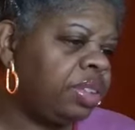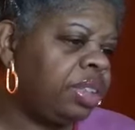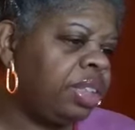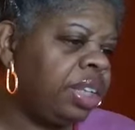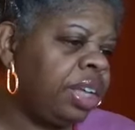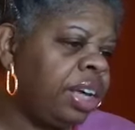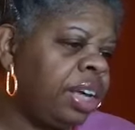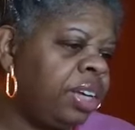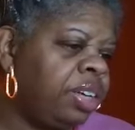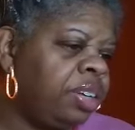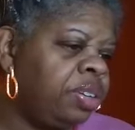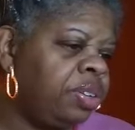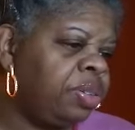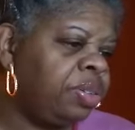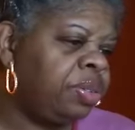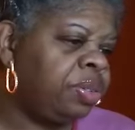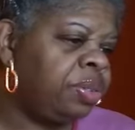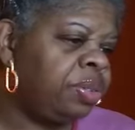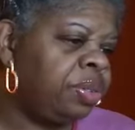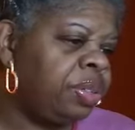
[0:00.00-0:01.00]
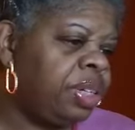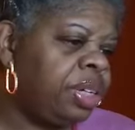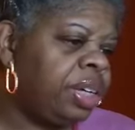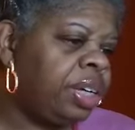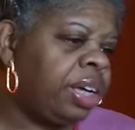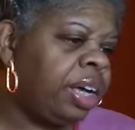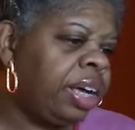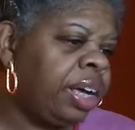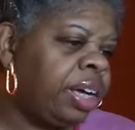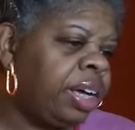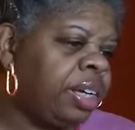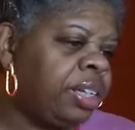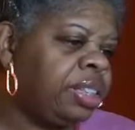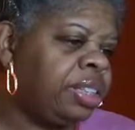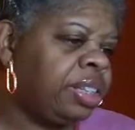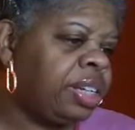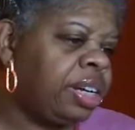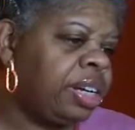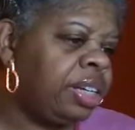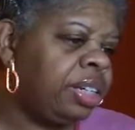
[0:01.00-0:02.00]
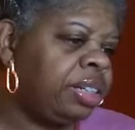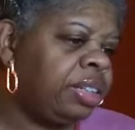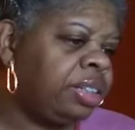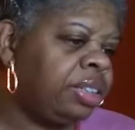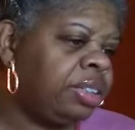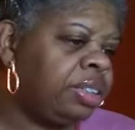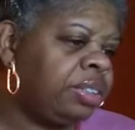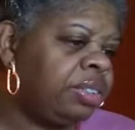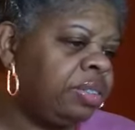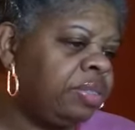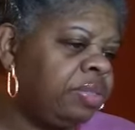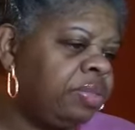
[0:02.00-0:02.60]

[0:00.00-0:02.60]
Thank you. Hey Asana.